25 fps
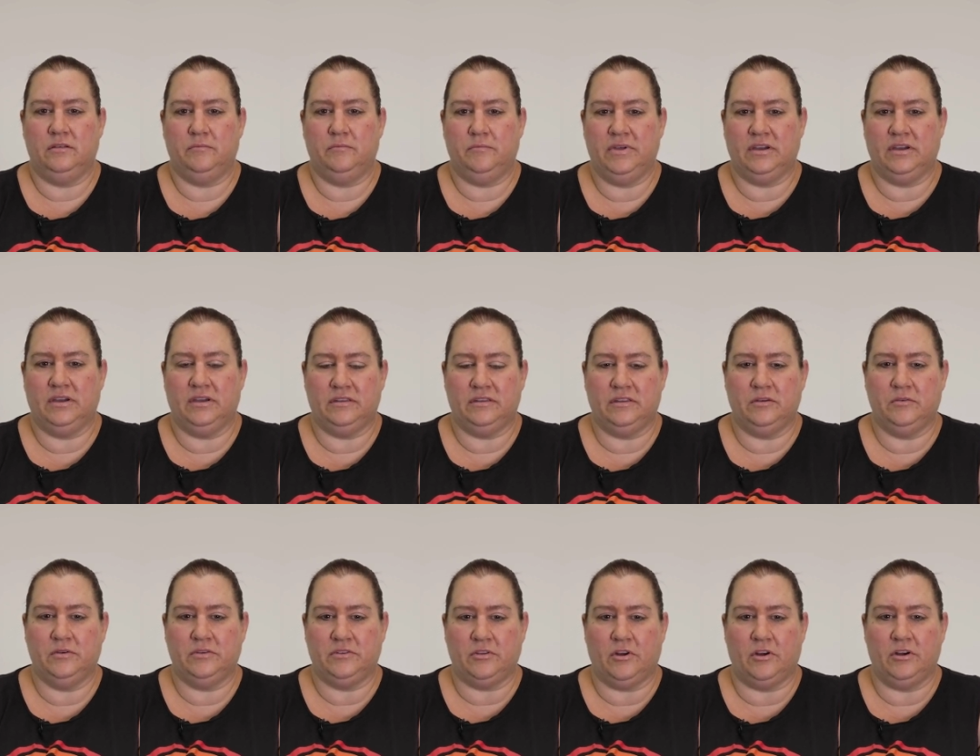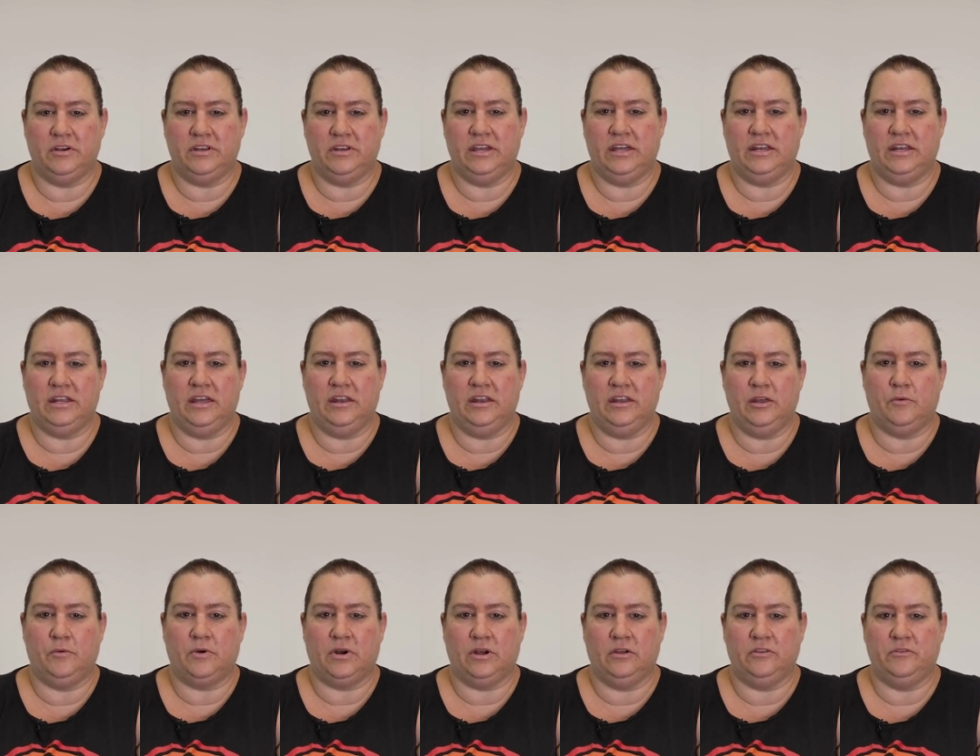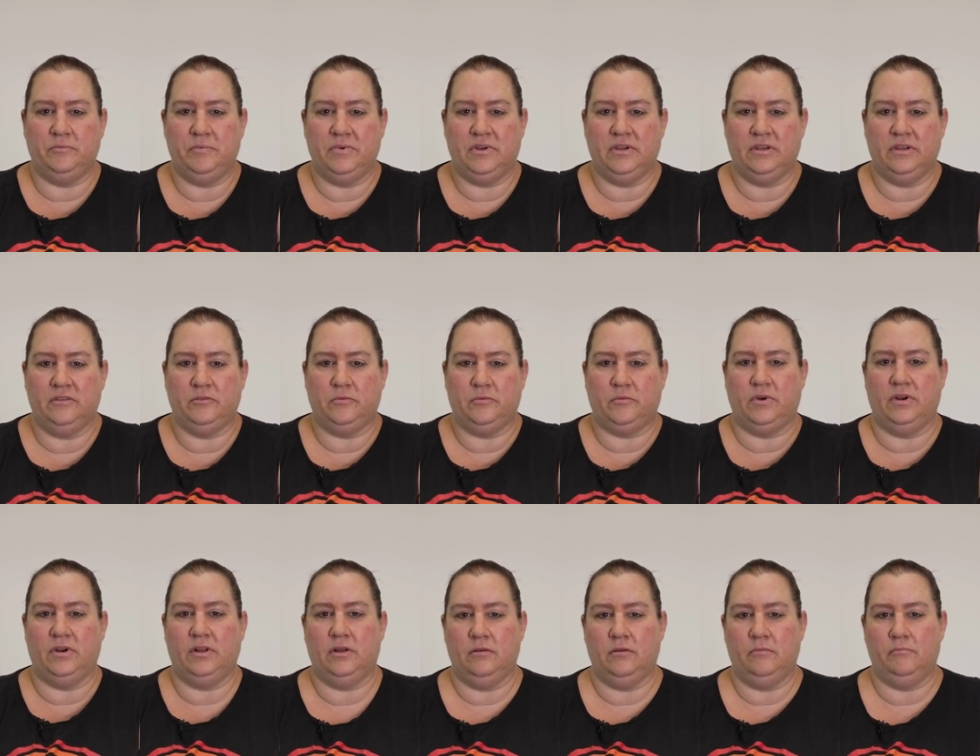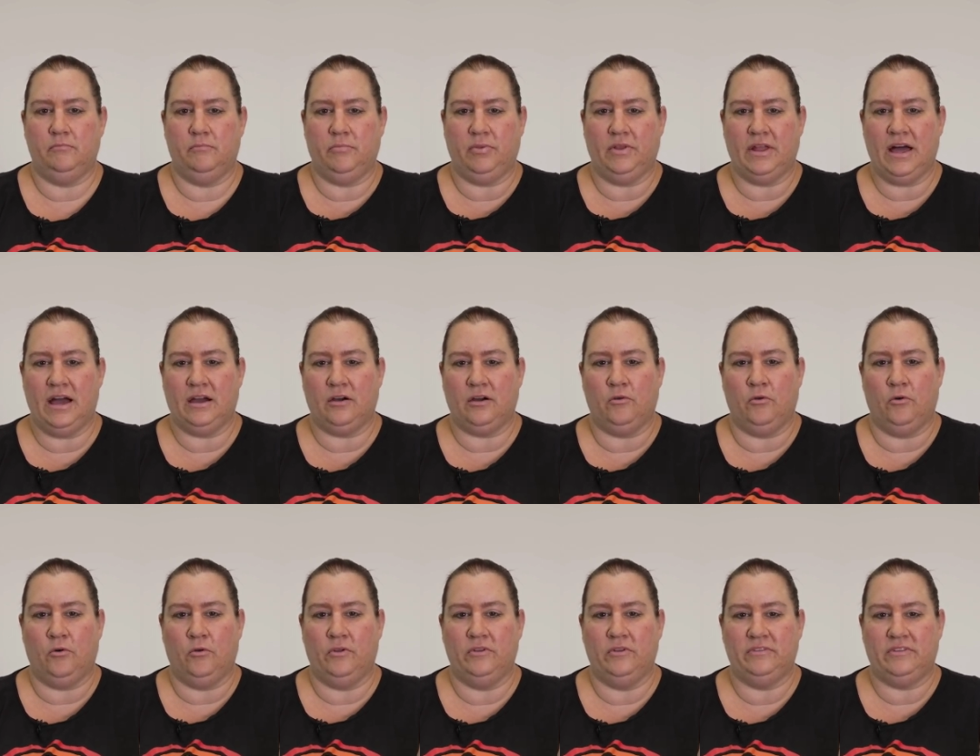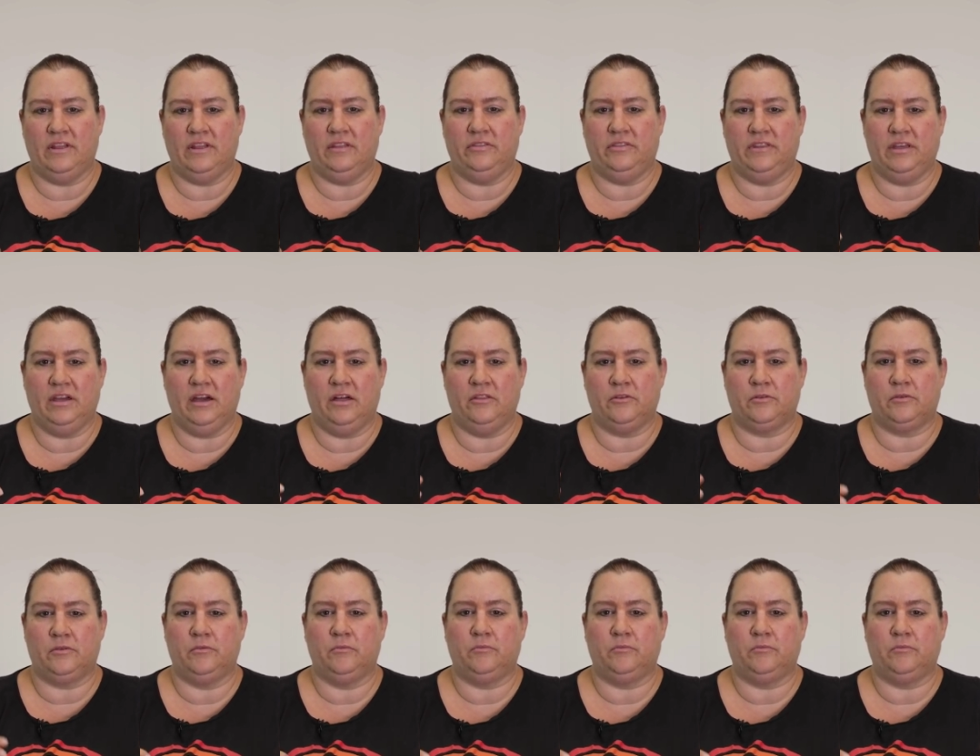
because it was hard to get it anywhere else because we're in a black hole as the other